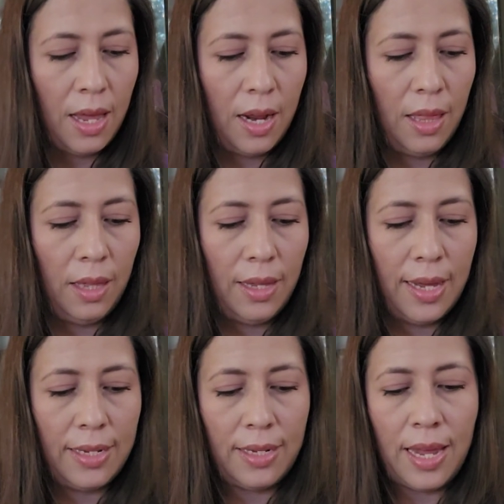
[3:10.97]
And the
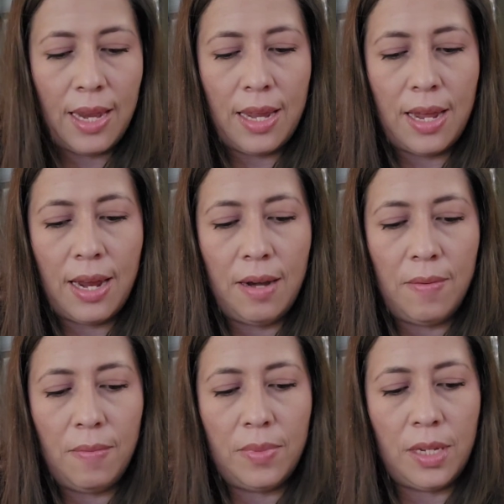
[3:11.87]
last candy
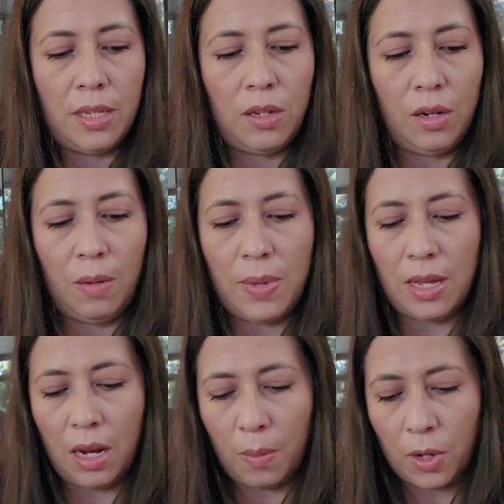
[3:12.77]
item, since they're going to be
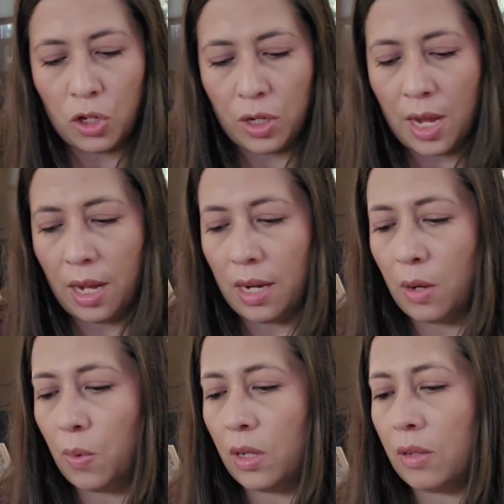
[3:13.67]
getting a bunch of candy, I
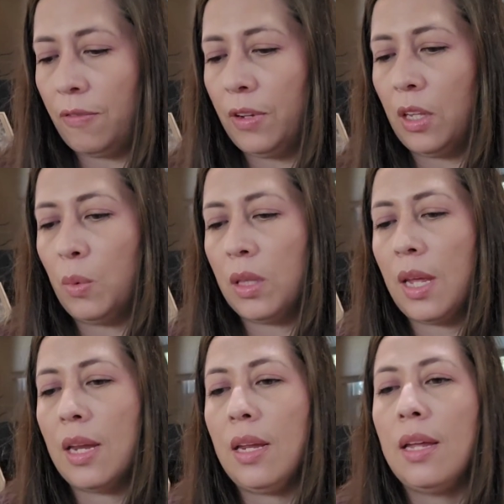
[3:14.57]
didn't want to fill it with
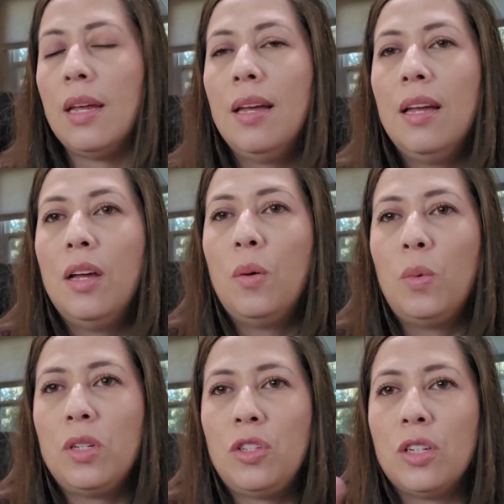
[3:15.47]
candy,
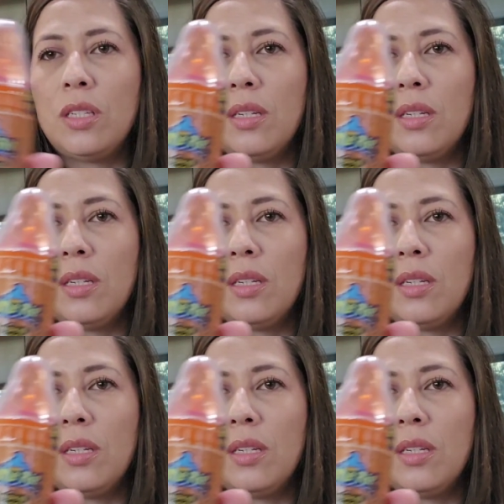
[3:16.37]
was